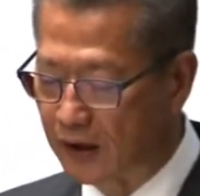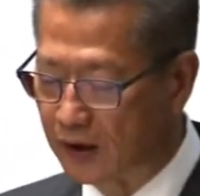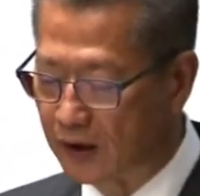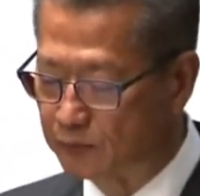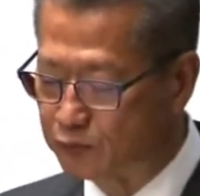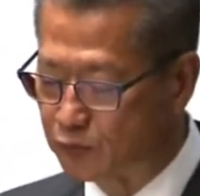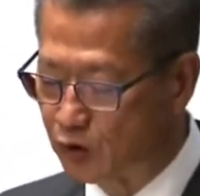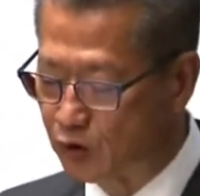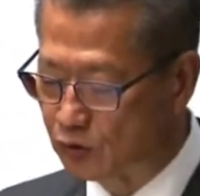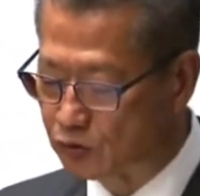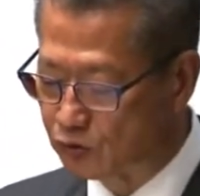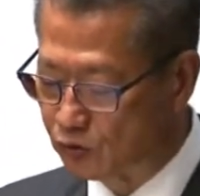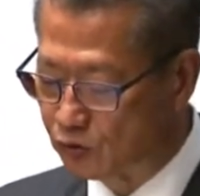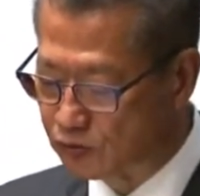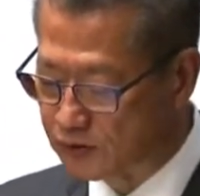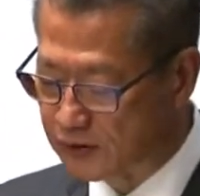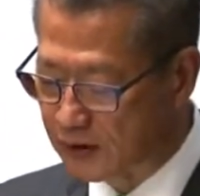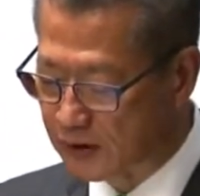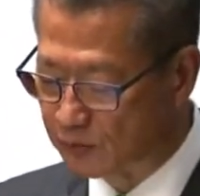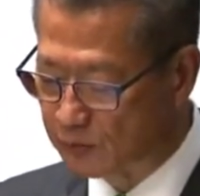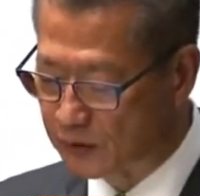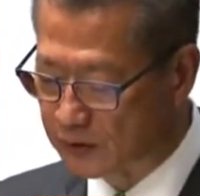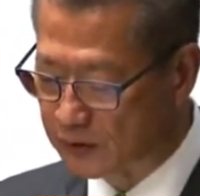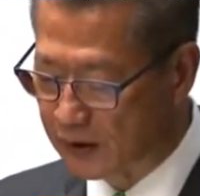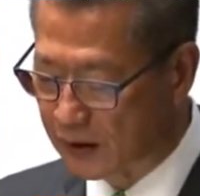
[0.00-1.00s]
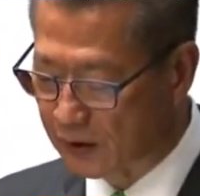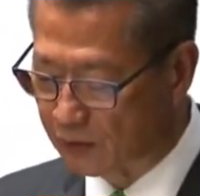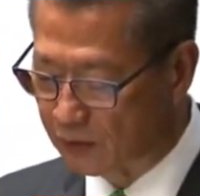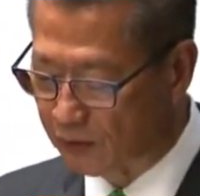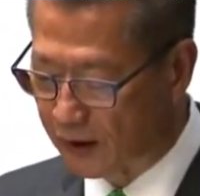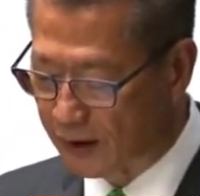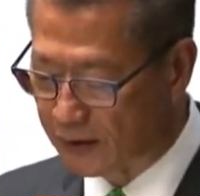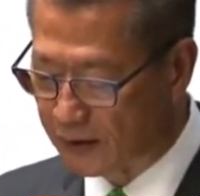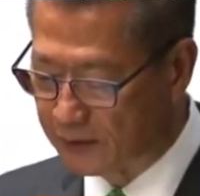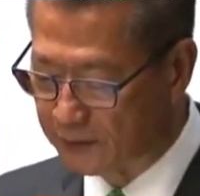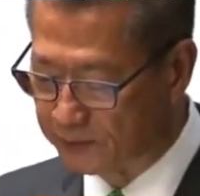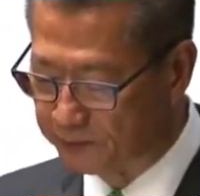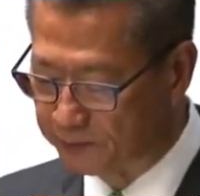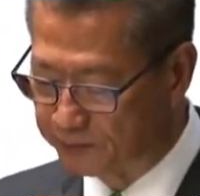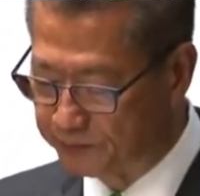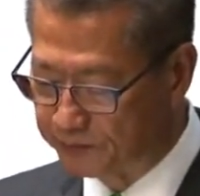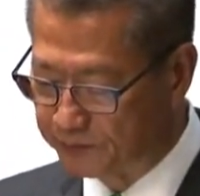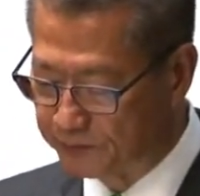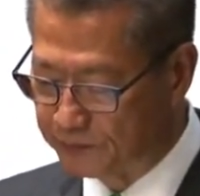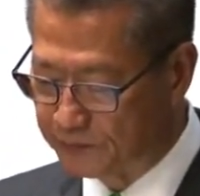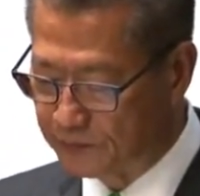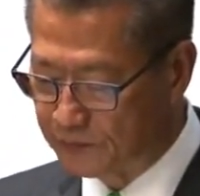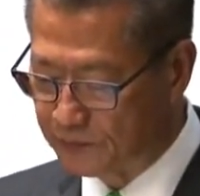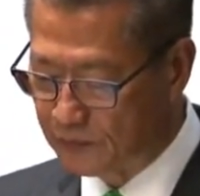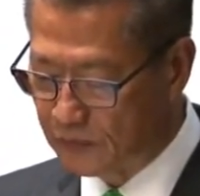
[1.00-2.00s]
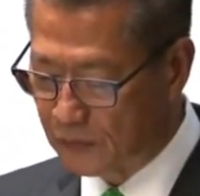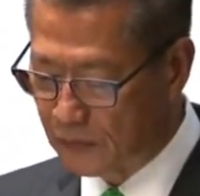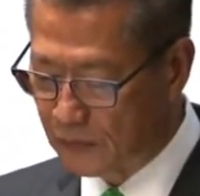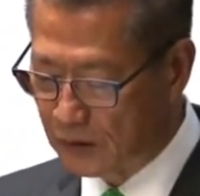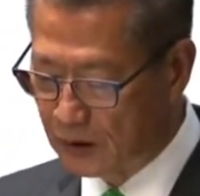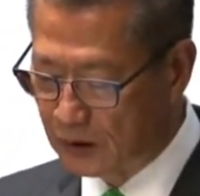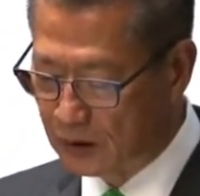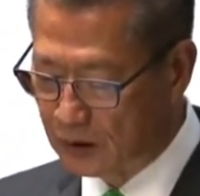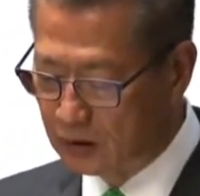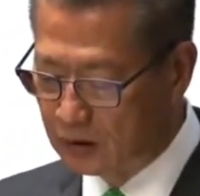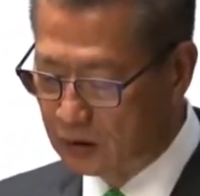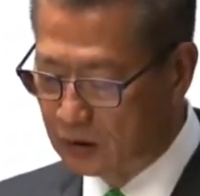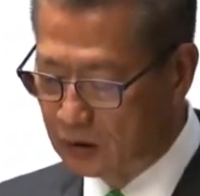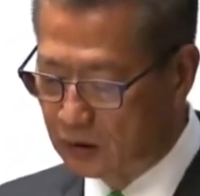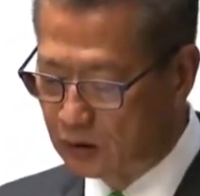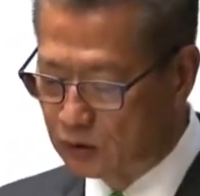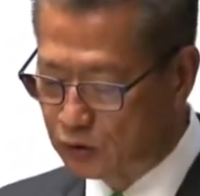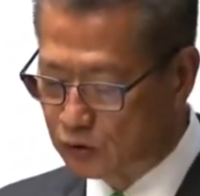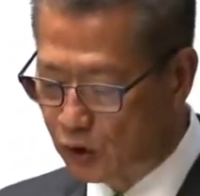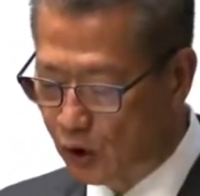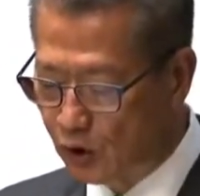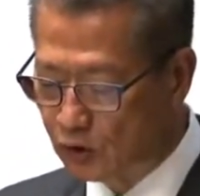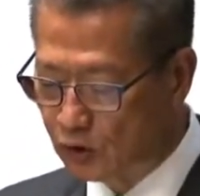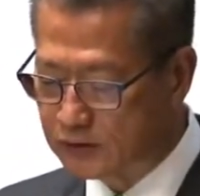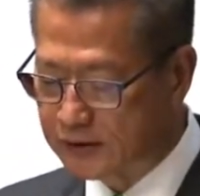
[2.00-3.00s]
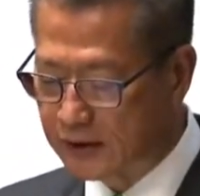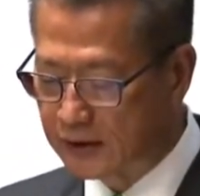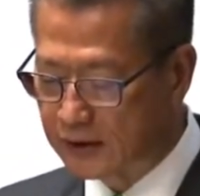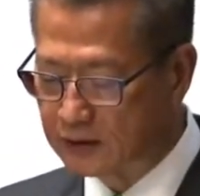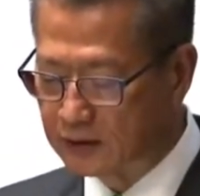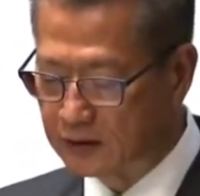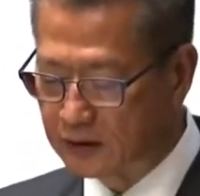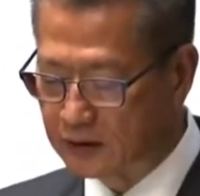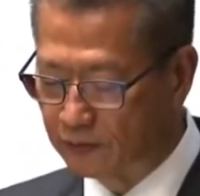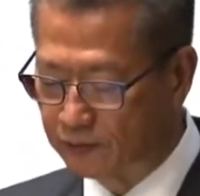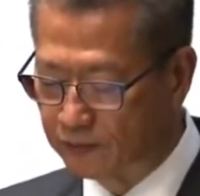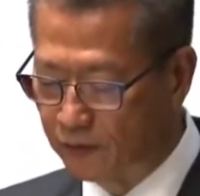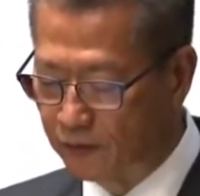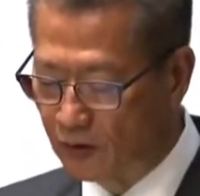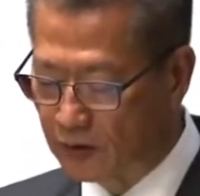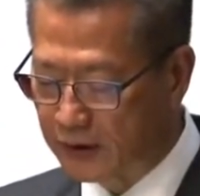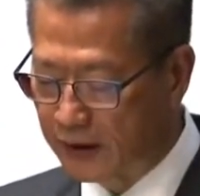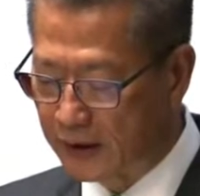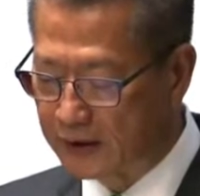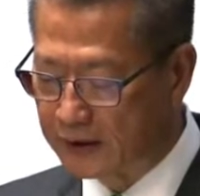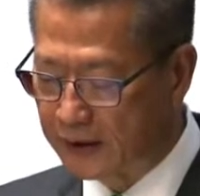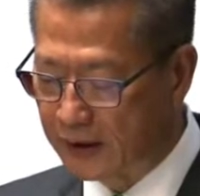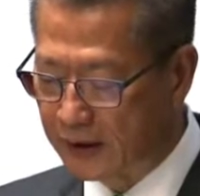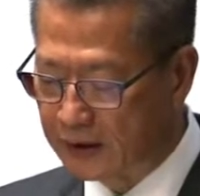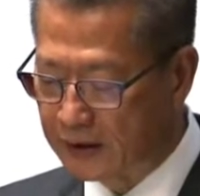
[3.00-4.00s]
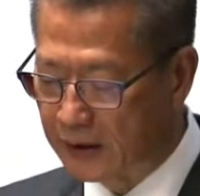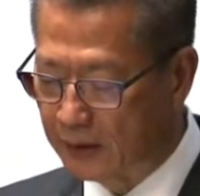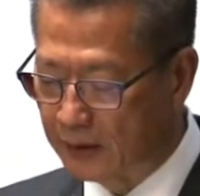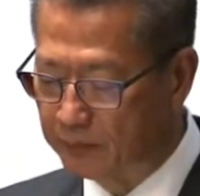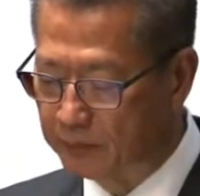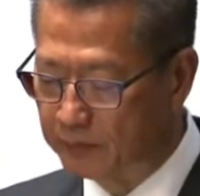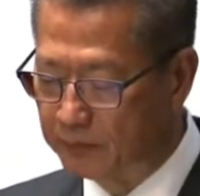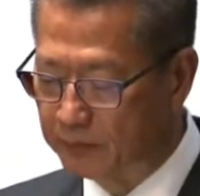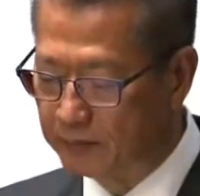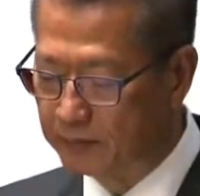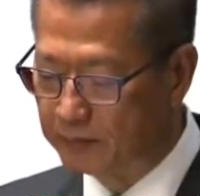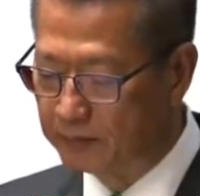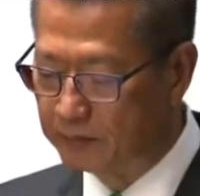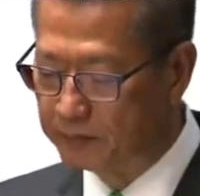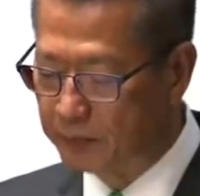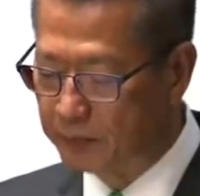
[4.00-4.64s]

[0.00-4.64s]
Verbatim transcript: This will further consolidate Hong Kong's position as a global research collaboration hub.